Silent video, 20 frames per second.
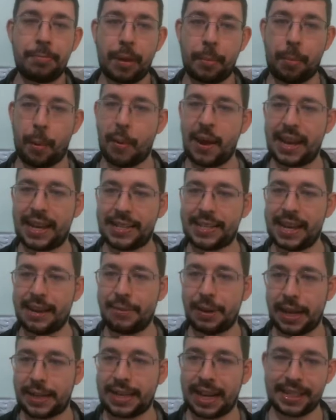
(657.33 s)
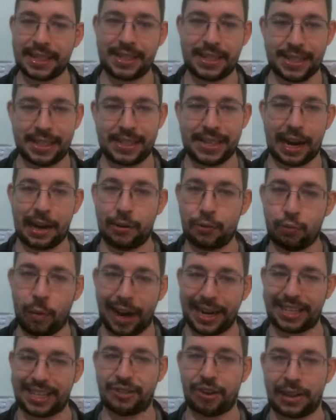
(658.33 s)
But we can see when the dust is settled,
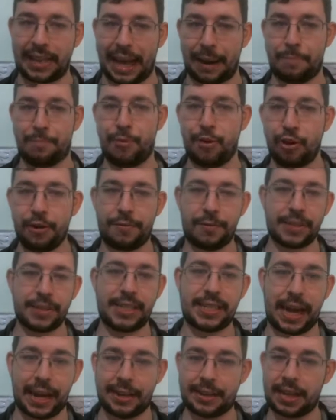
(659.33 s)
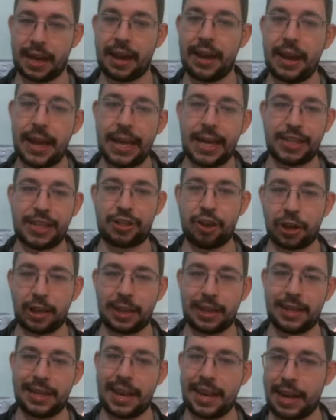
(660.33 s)
White's got that beautiful center. He's got the lead